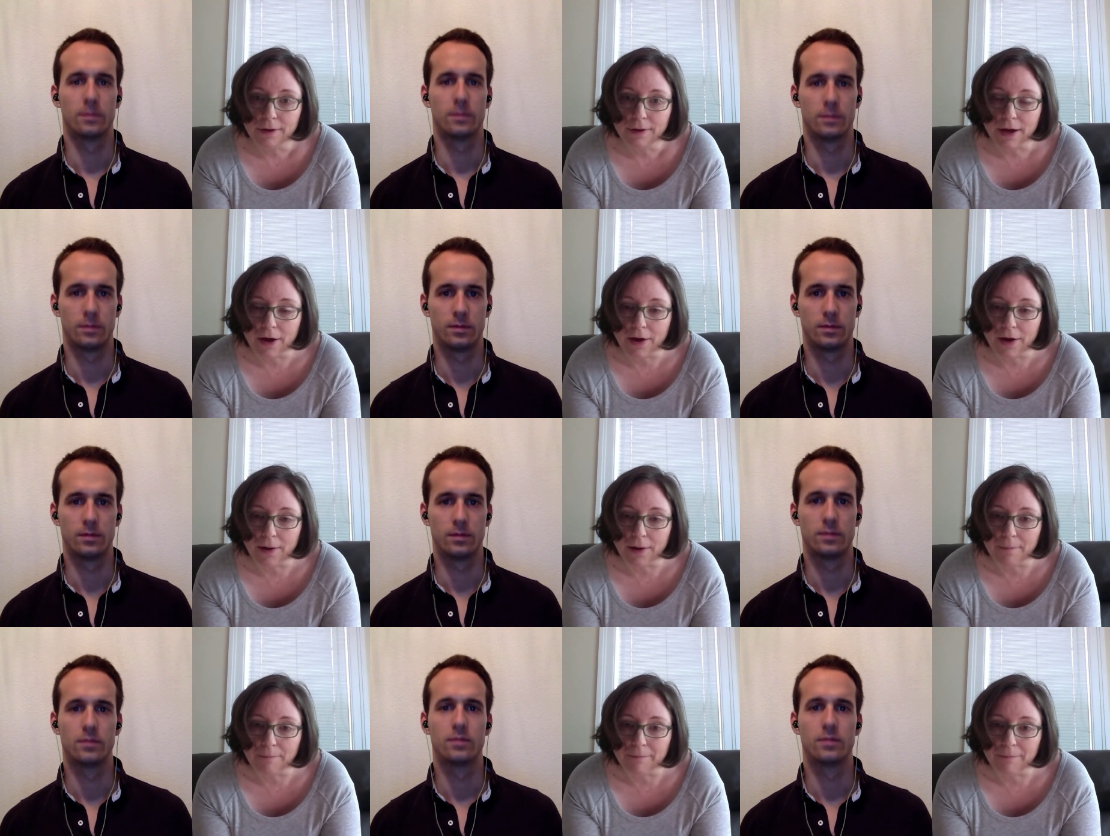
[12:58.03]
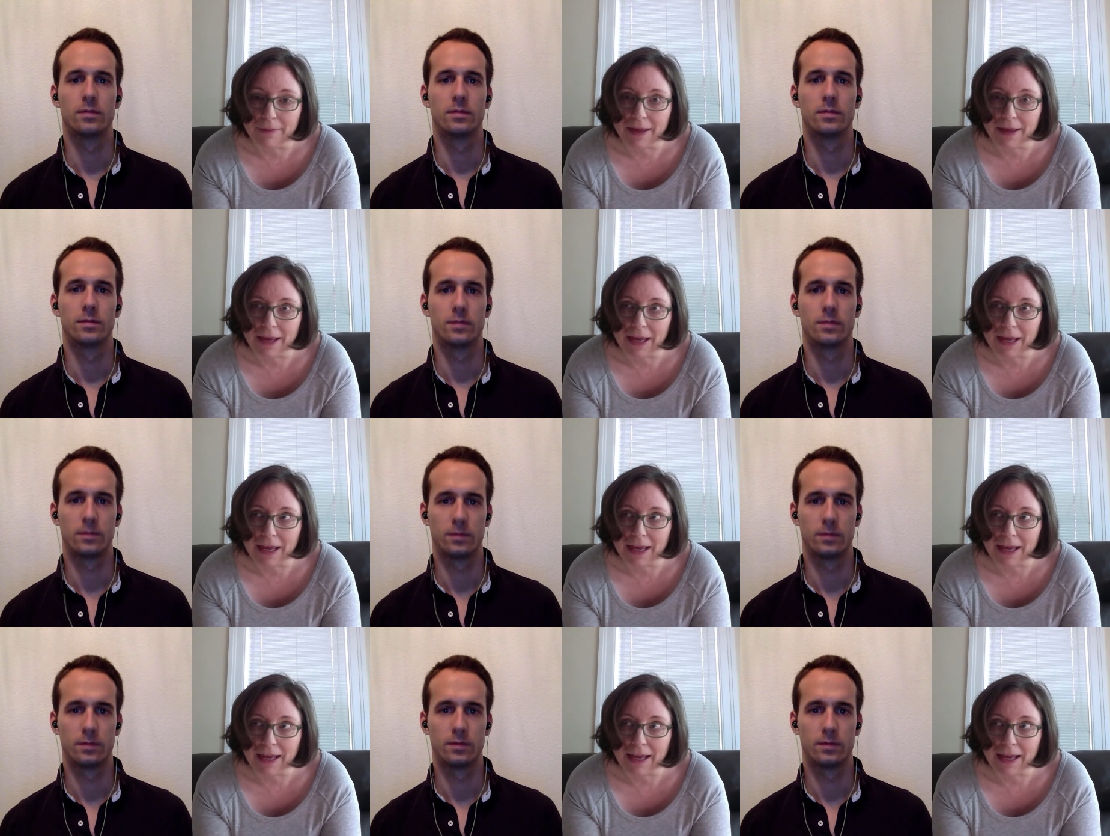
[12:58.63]
Speaker 1: Um,
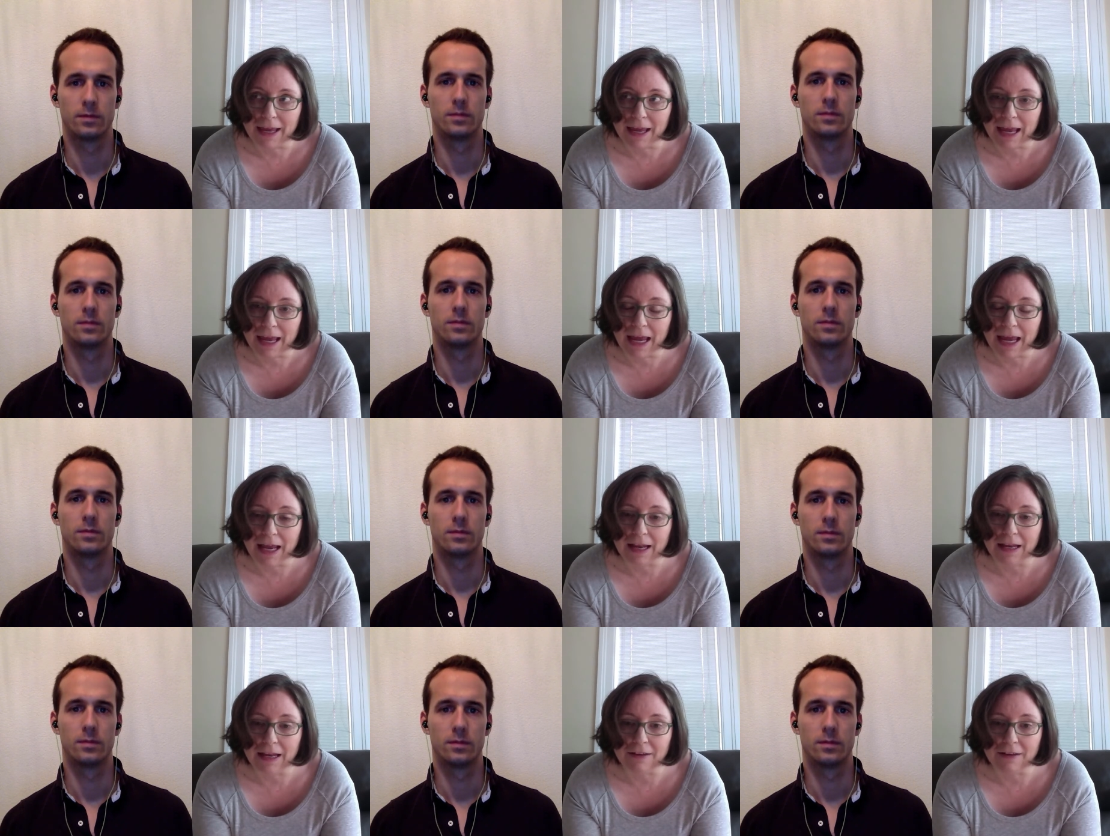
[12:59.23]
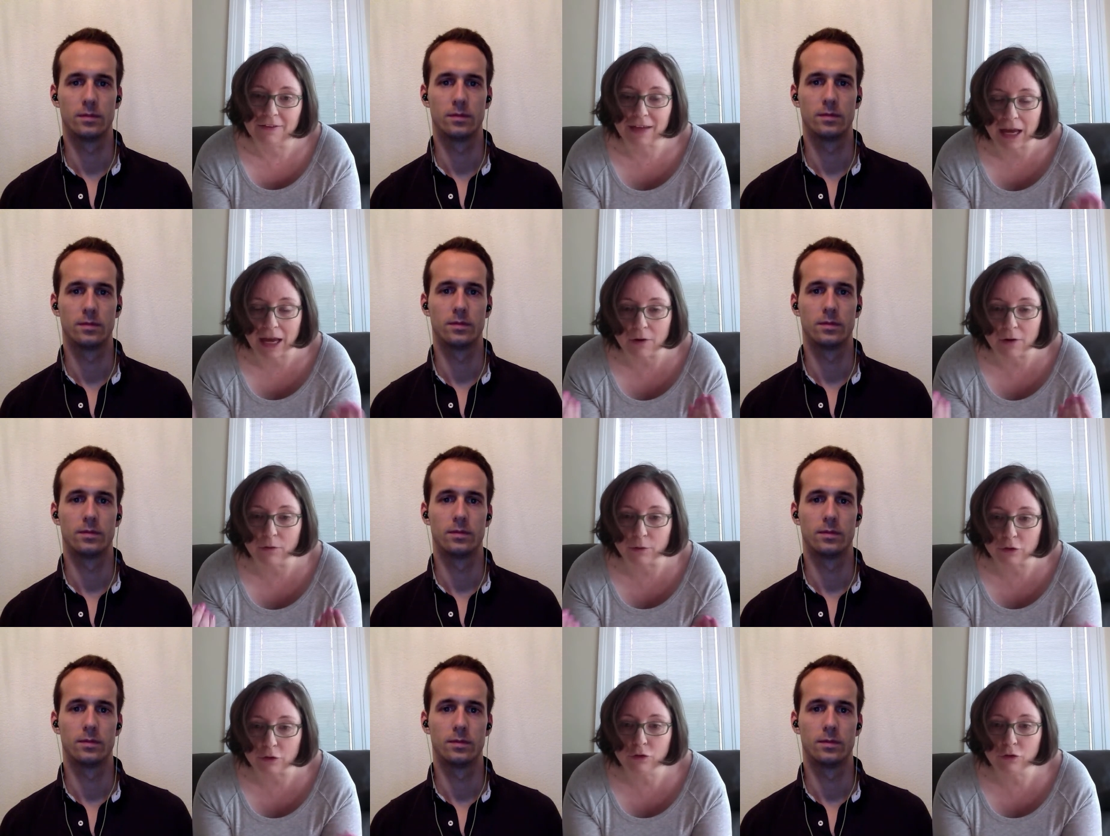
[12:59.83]
and it's
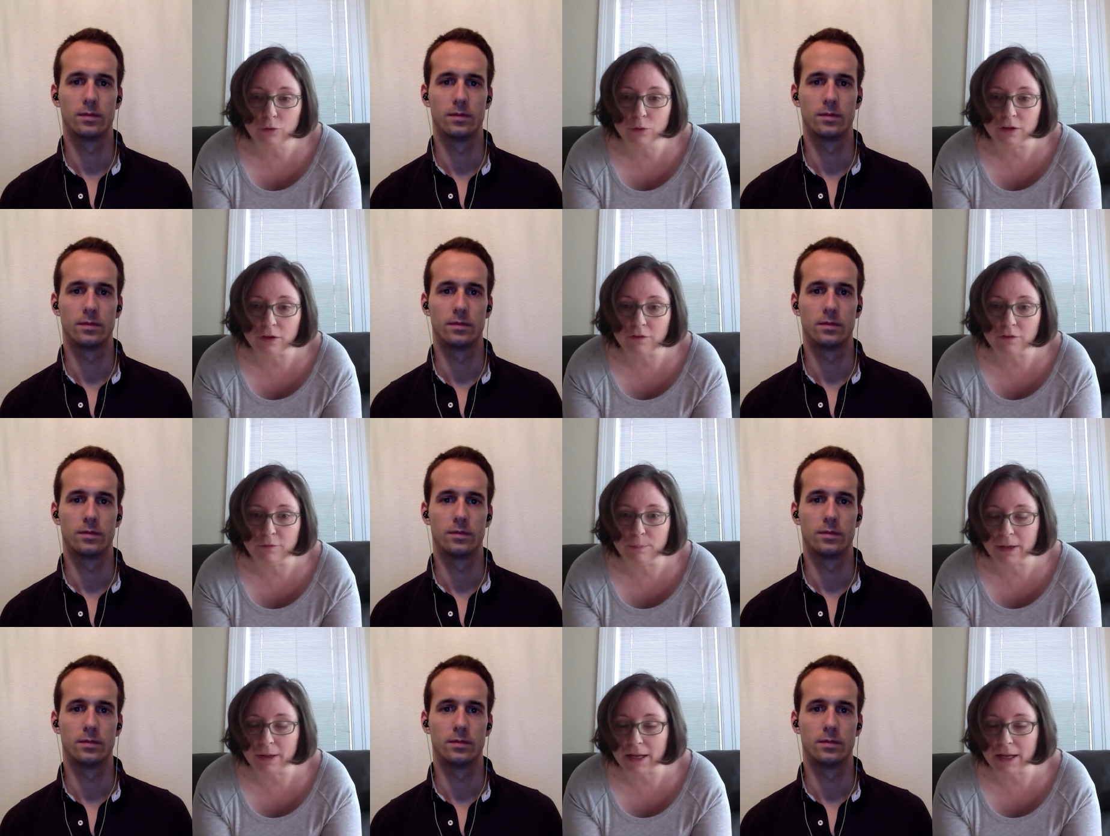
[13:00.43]
counterintuitive,